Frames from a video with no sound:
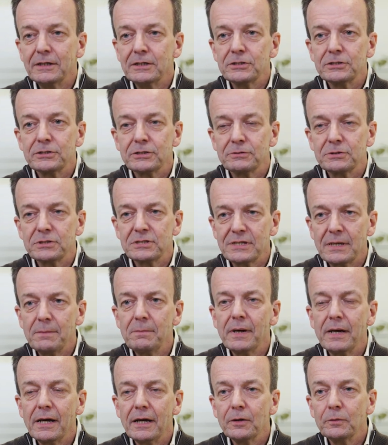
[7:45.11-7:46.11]
So
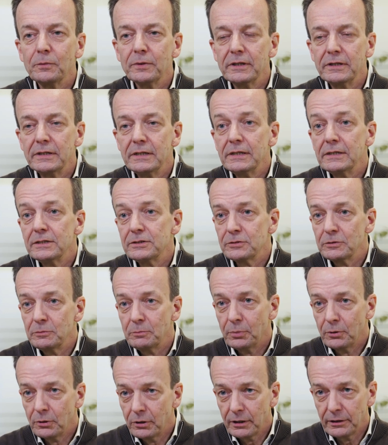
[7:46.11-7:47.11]
somehow we need to
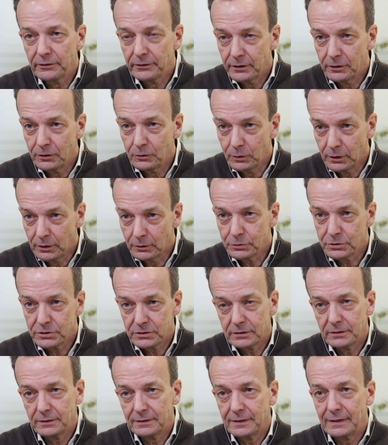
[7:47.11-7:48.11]
boil the whole
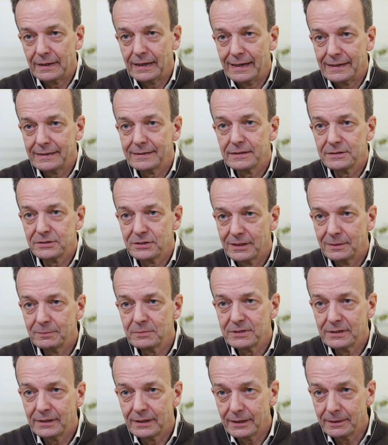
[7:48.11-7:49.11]
ocean at the same
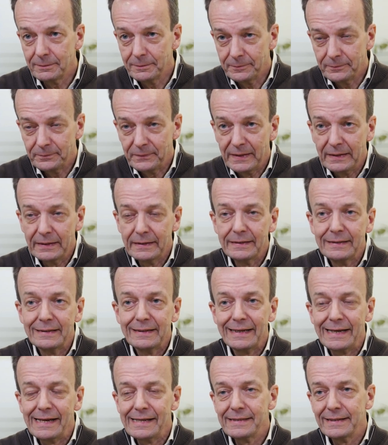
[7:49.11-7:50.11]
time,
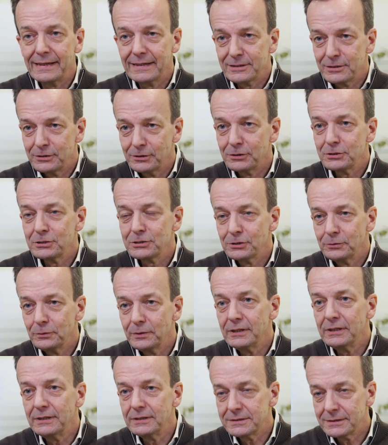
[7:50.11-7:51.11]
and that's not so
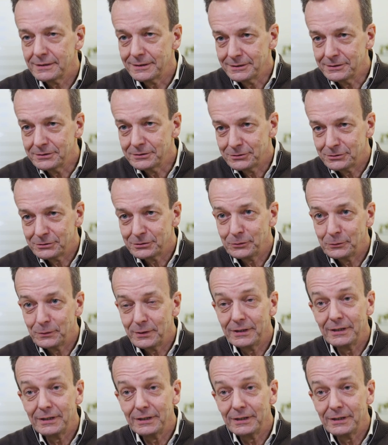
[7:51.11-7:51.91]
easy. So we